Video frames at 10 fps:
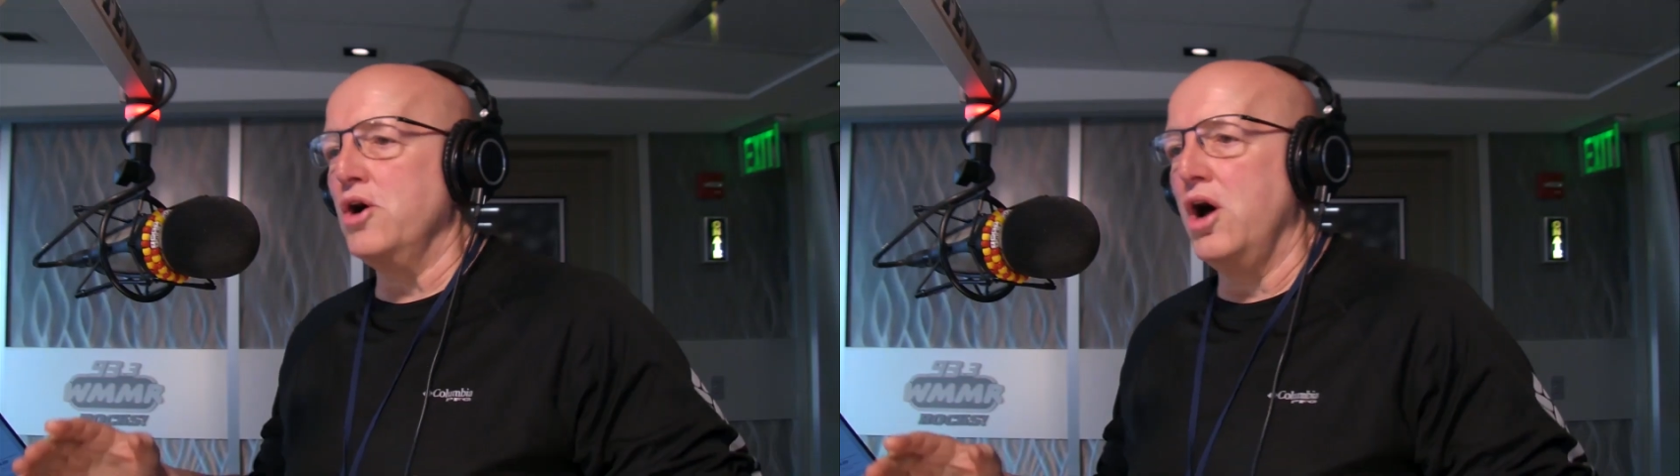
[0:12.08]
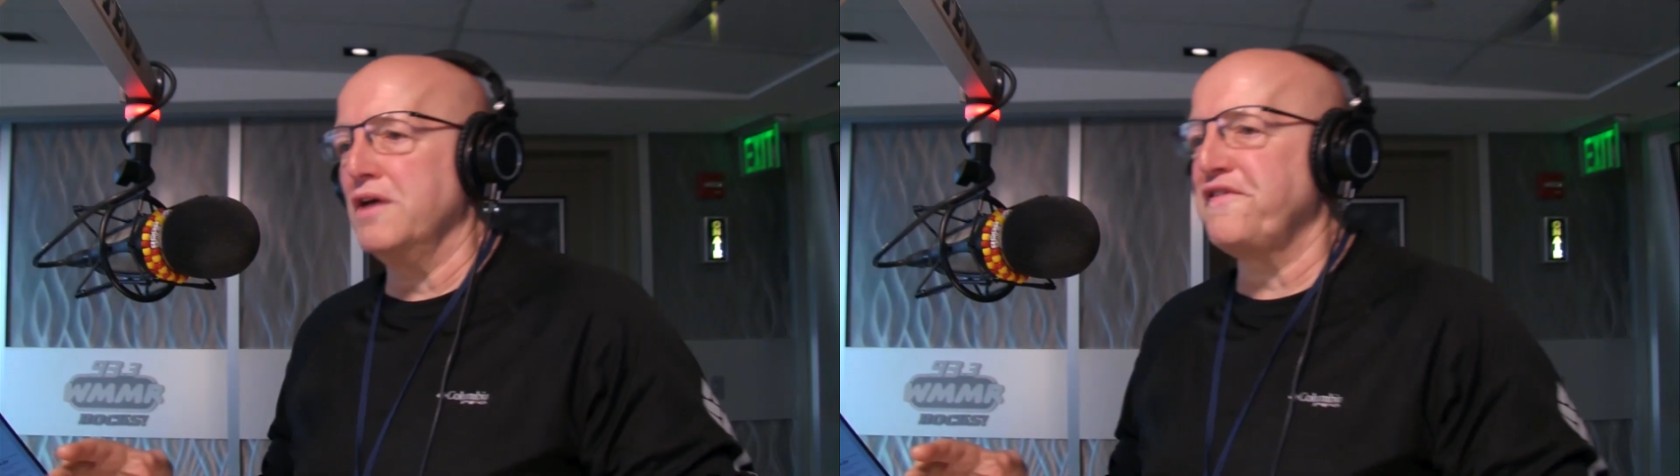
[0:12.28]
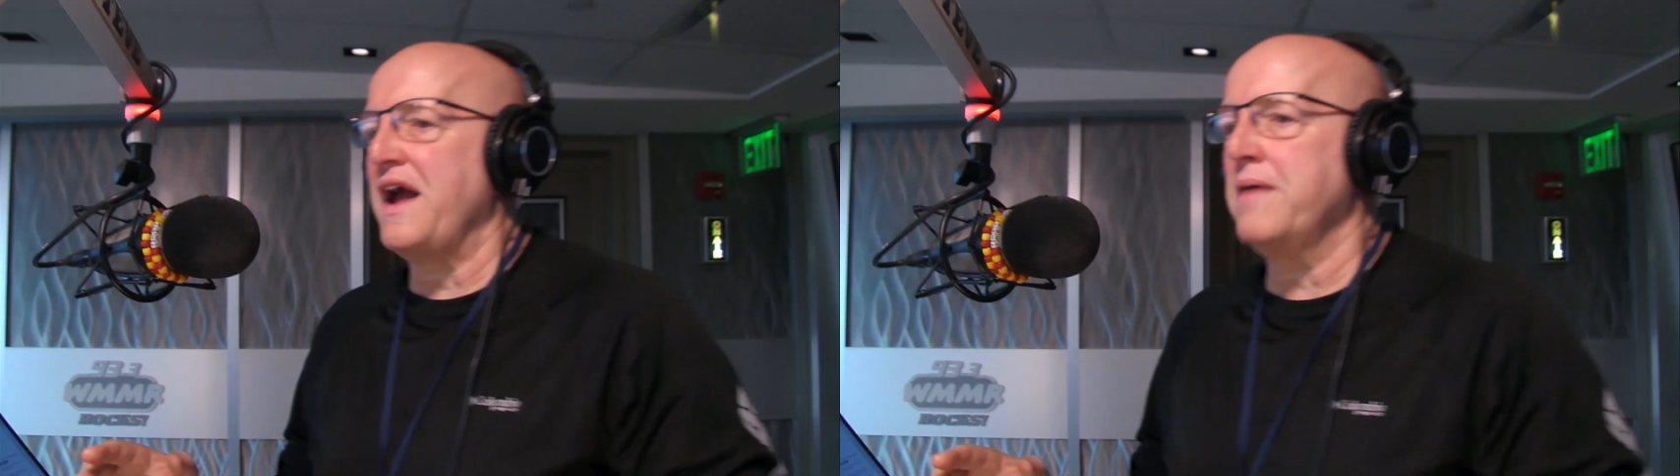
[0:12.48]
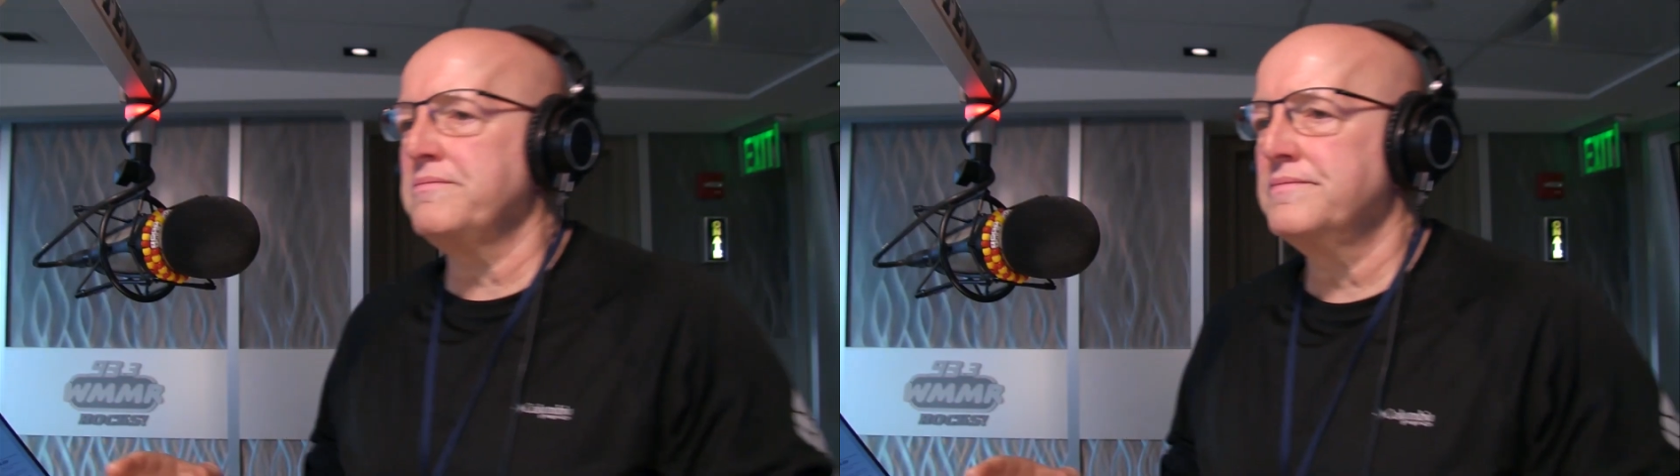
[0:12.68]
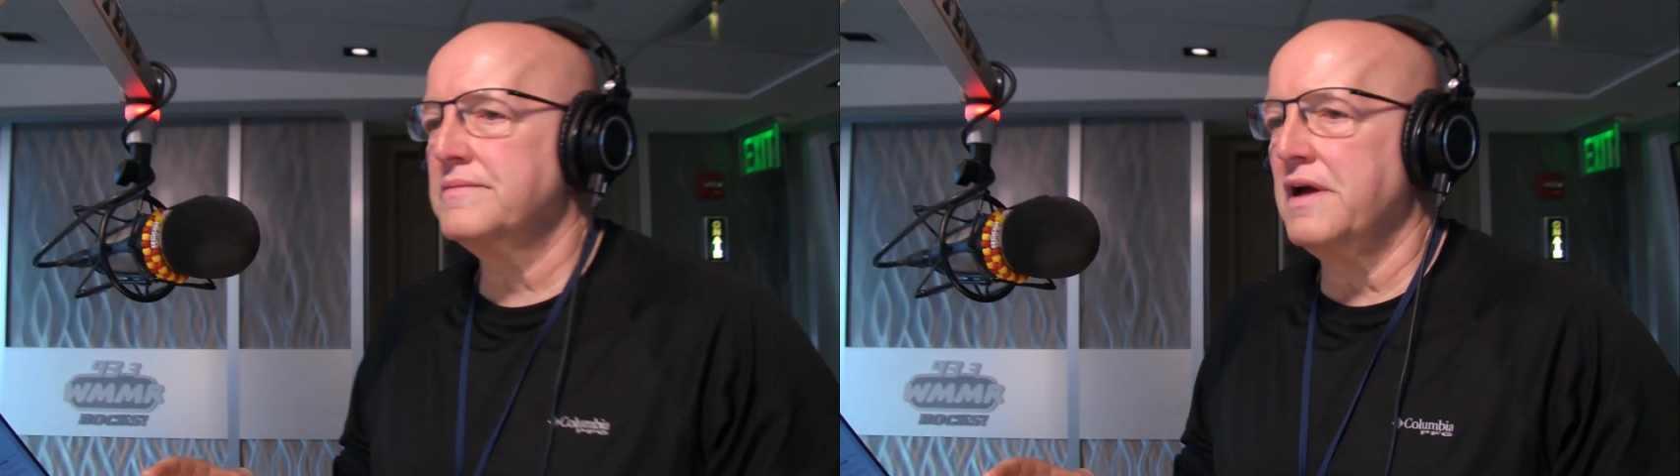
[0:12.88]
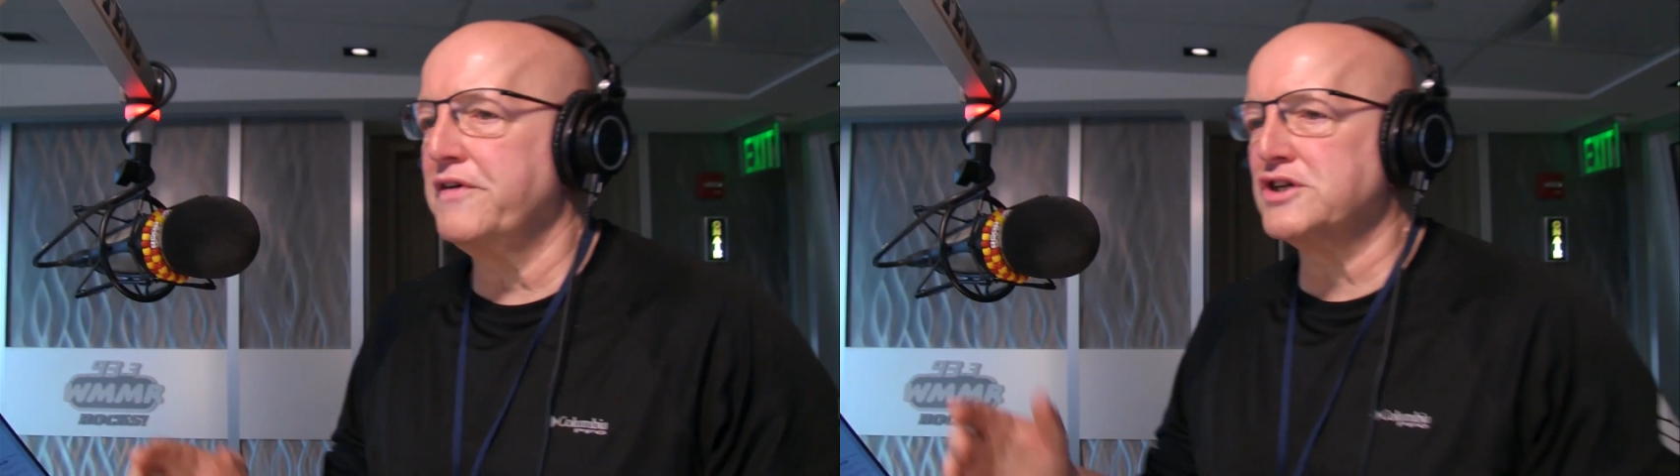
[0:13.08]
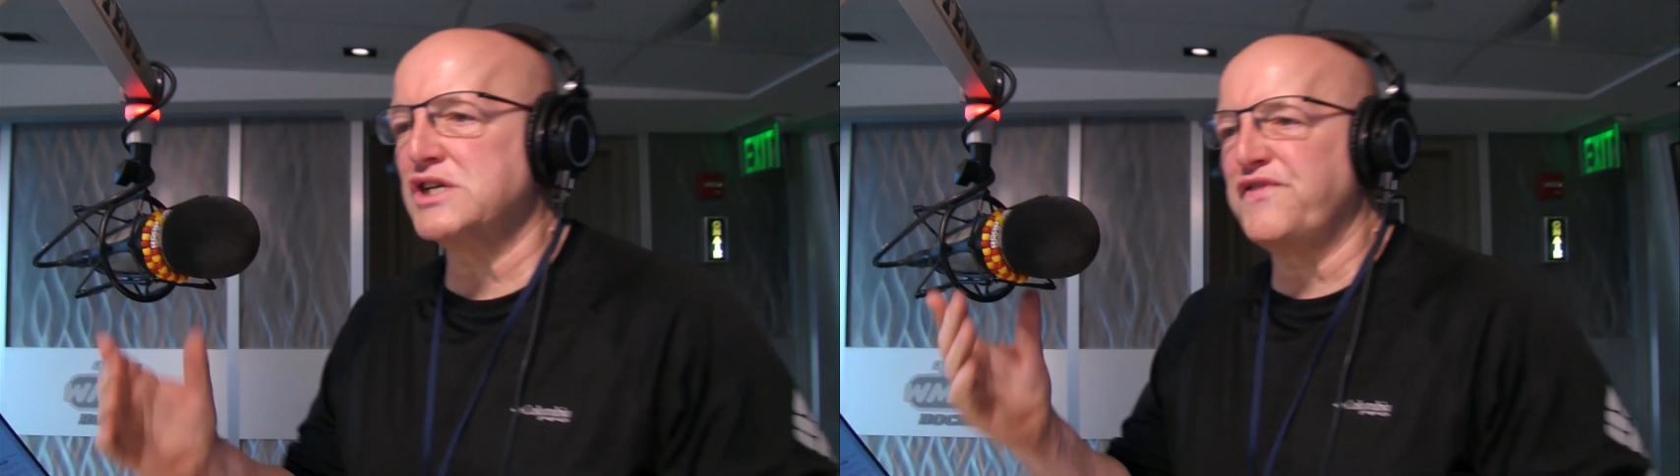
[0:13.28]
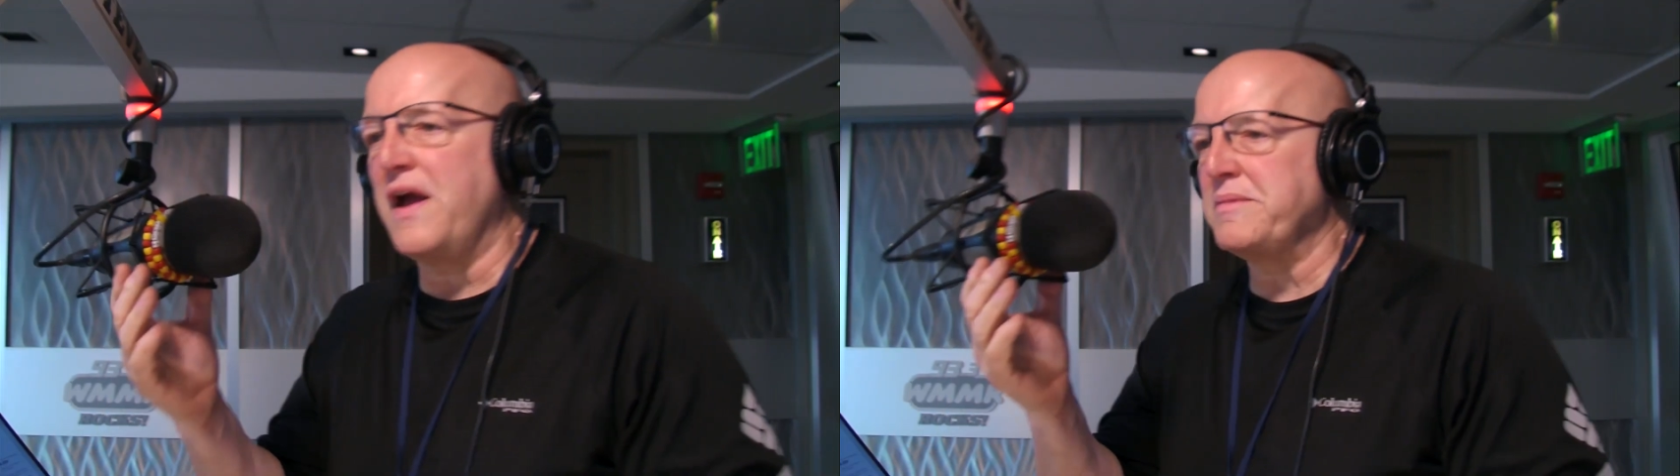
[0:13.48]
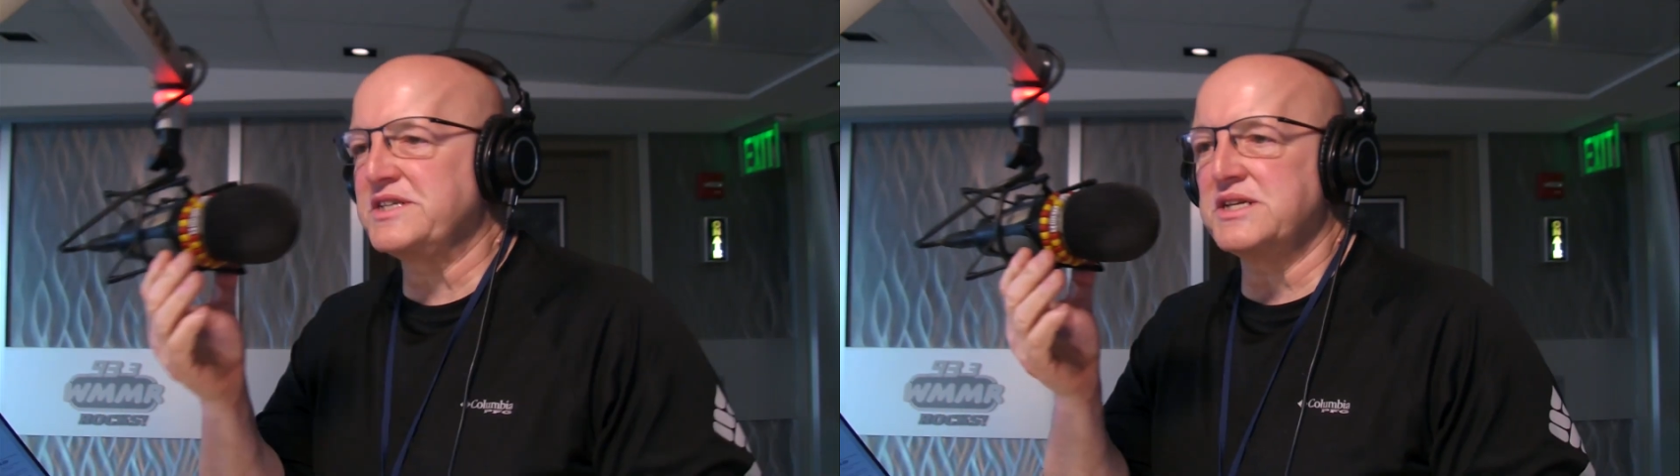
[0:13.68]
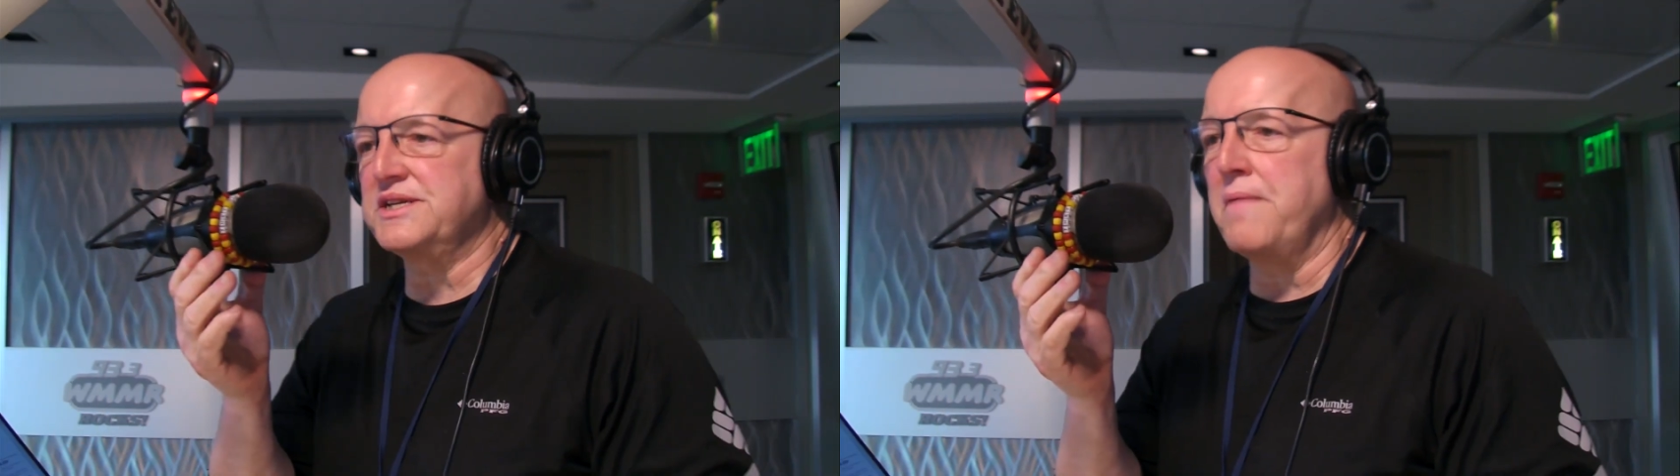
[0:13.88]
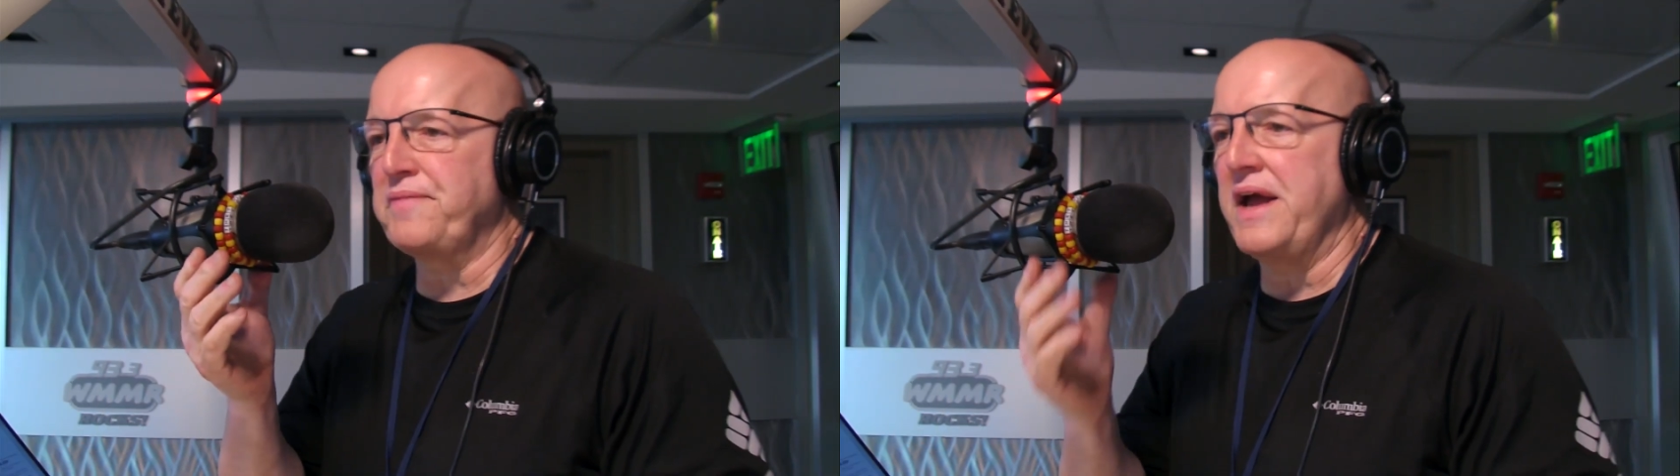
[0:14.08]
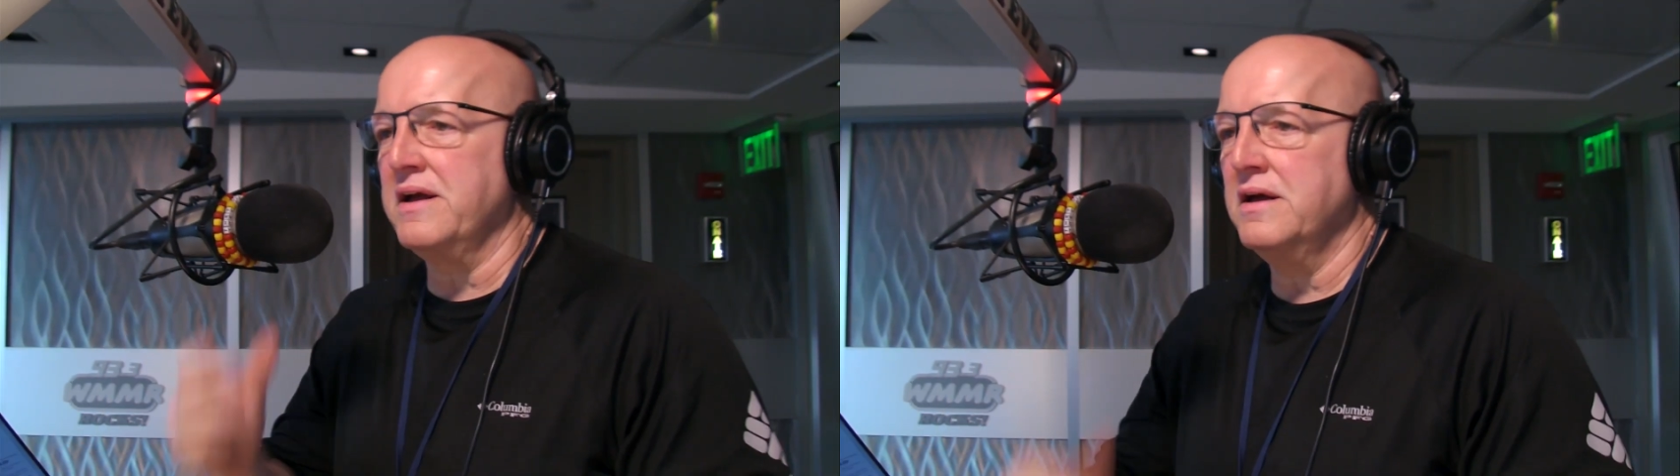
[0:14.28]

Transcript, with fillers: Hall of Fame of people from, famous as something.